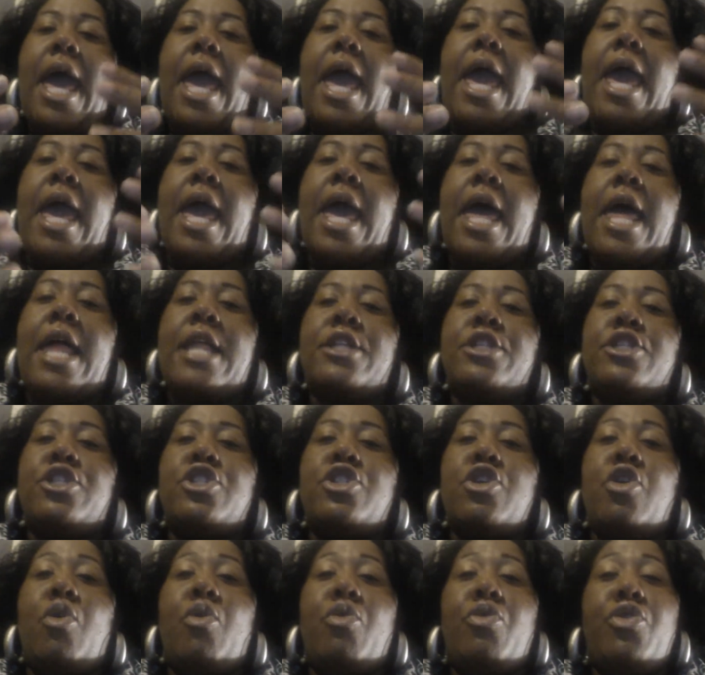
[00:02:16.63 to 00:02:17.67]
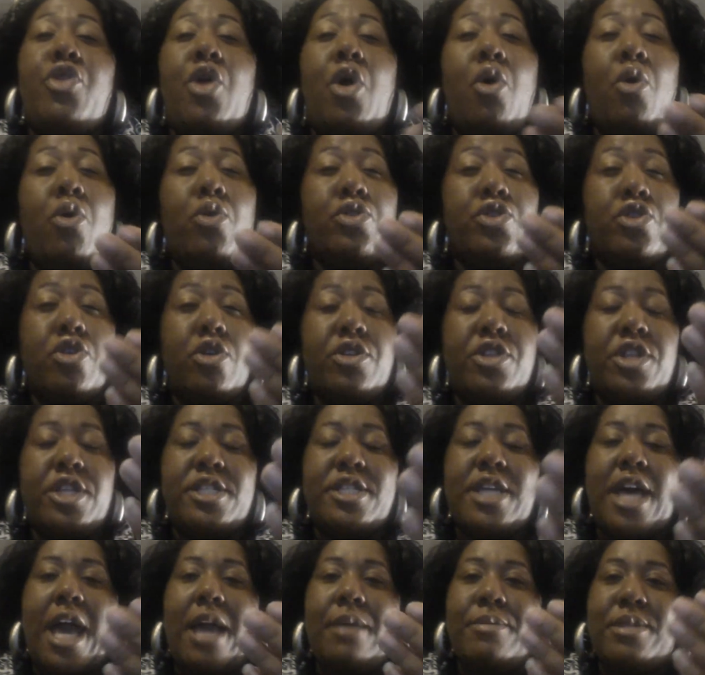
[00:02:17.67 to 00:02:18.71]
And so those are the
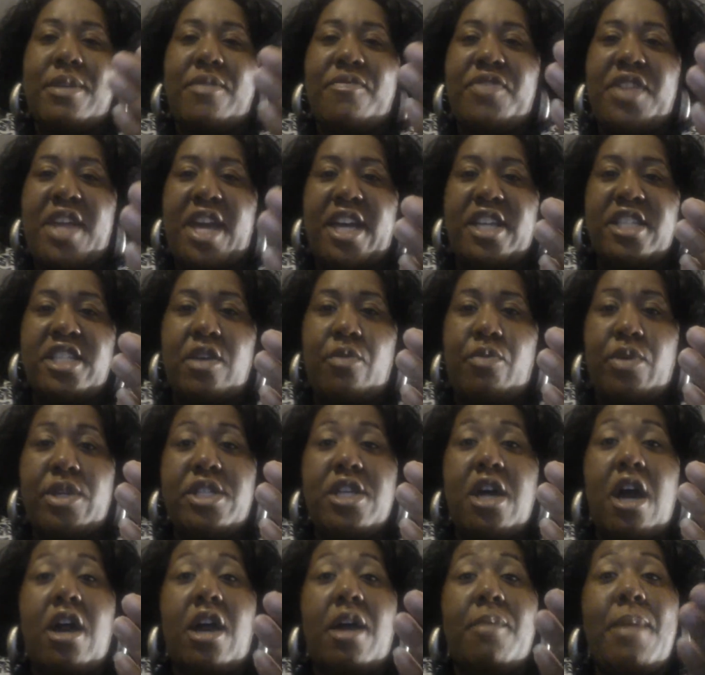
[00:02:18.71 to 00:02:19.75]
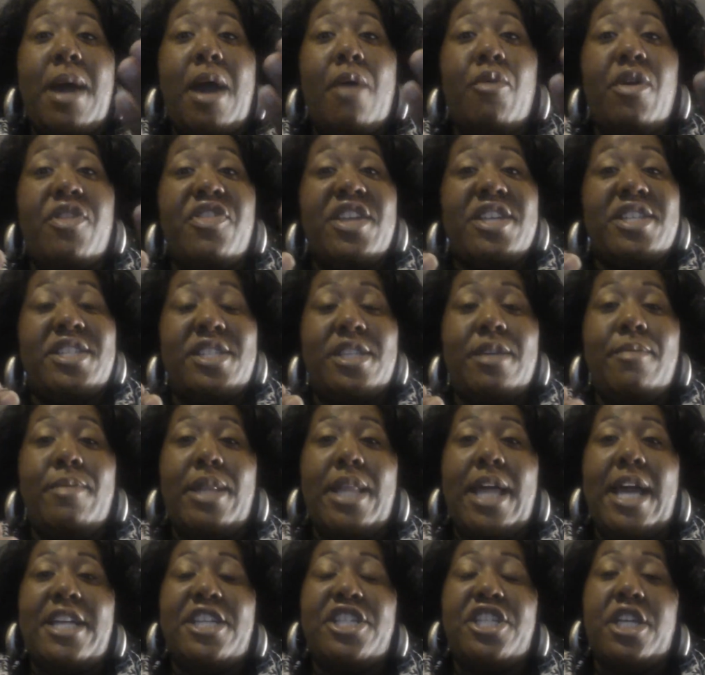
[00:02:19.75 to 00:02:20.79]
types of things that we talk about with
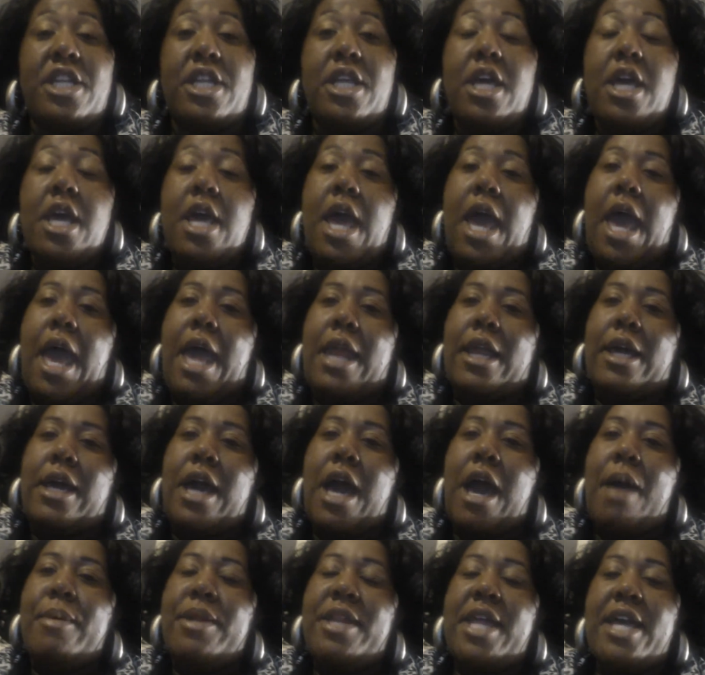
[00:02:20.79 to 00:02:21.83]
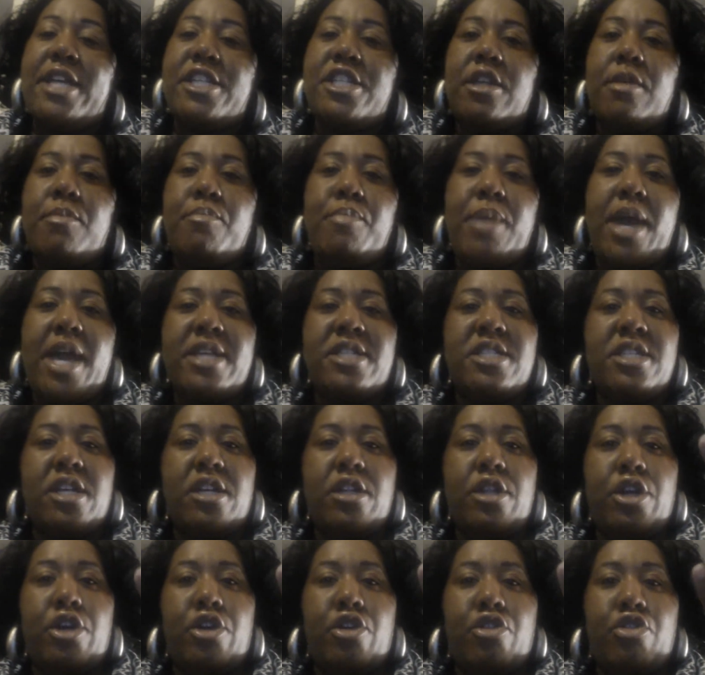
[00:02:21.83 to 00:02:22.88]
assimilation and accommodation.
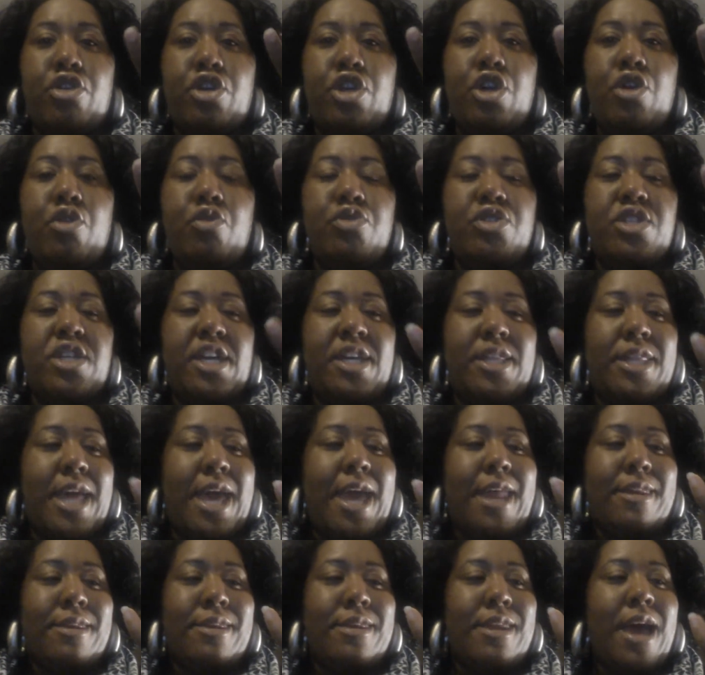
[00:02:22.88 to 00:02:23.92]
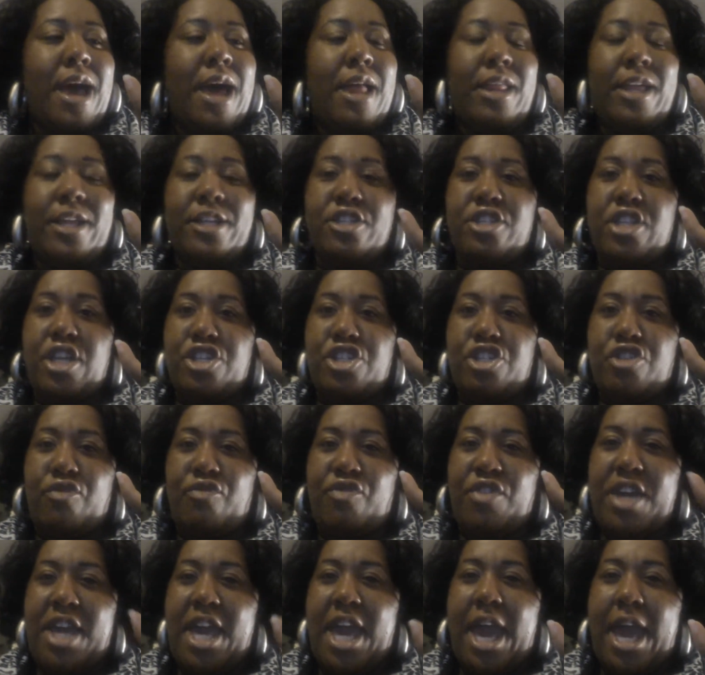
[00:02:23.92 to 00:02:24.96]
Basically, you're using that knowledge that you
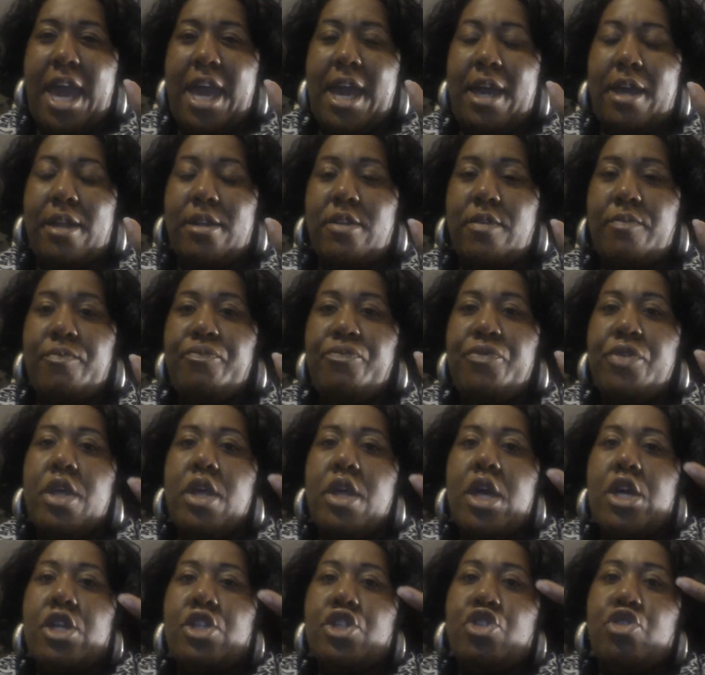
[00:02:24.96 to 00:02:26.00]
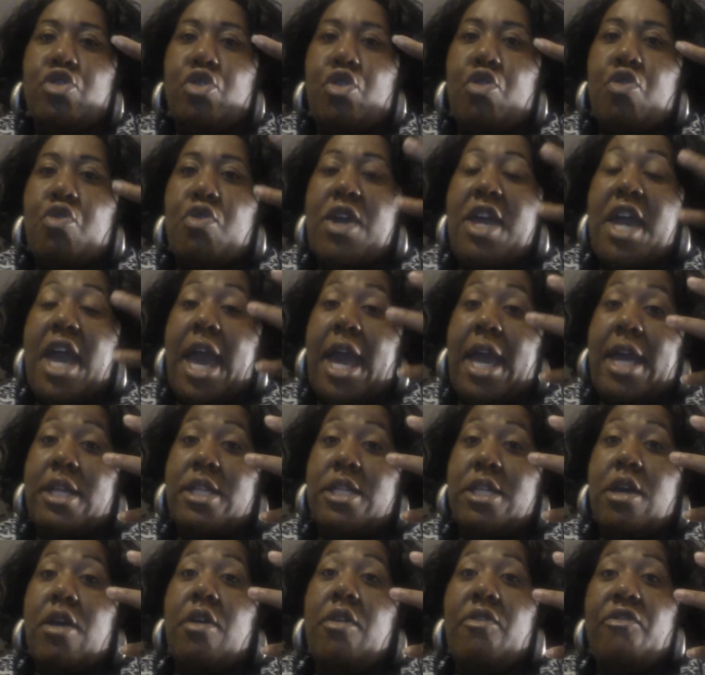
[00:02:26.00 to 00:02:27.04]
gained to
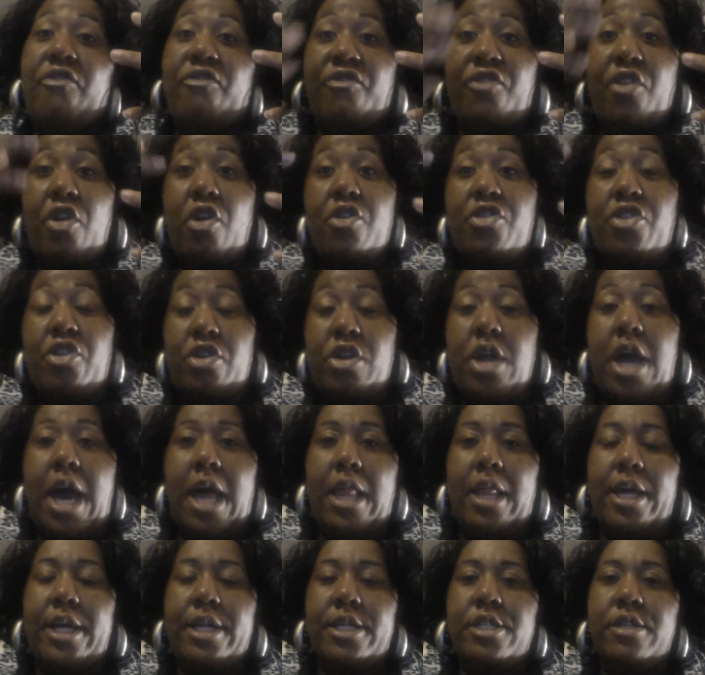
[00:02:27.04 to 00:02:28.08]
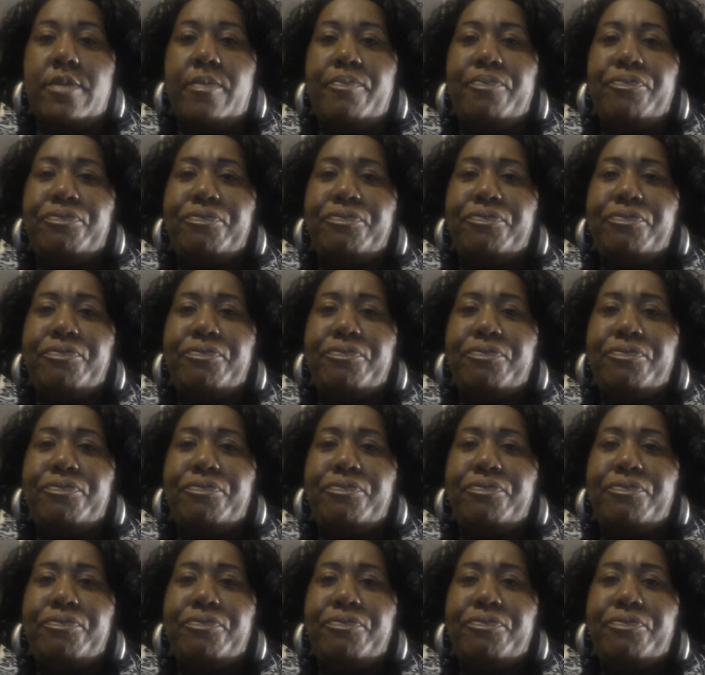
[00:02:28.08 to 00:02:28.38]
create further knowledge